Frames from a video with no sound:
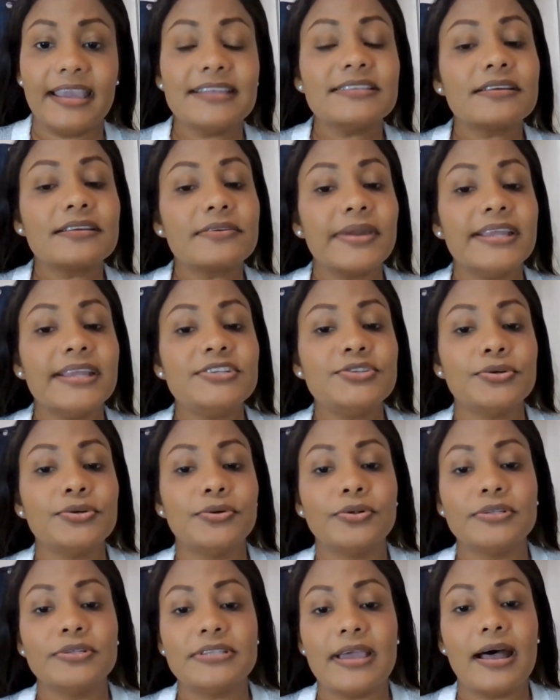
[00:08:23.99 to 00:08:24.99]
it's a great
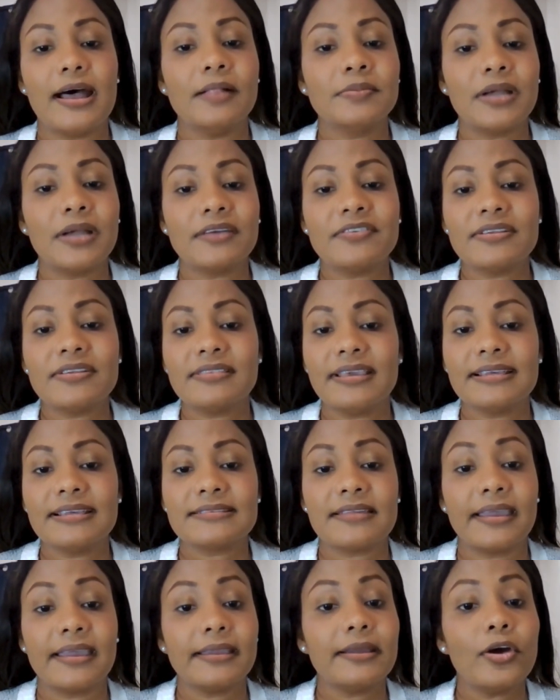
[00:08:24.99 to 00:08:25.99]
tool to help cover
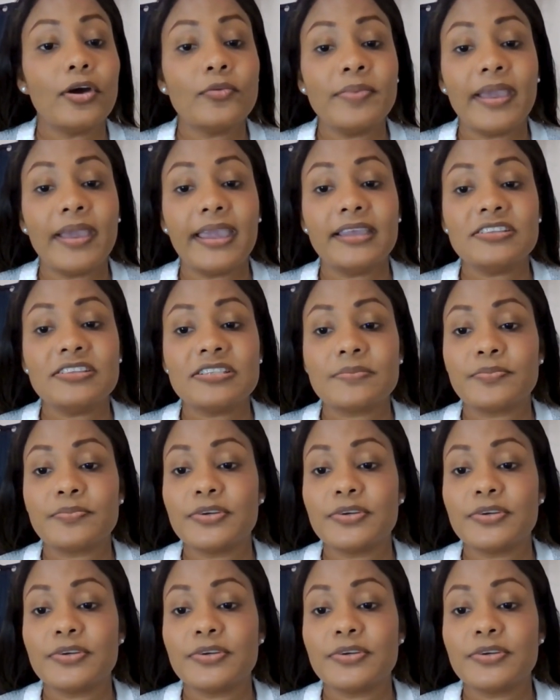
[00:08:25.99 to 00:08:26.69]
things like copays,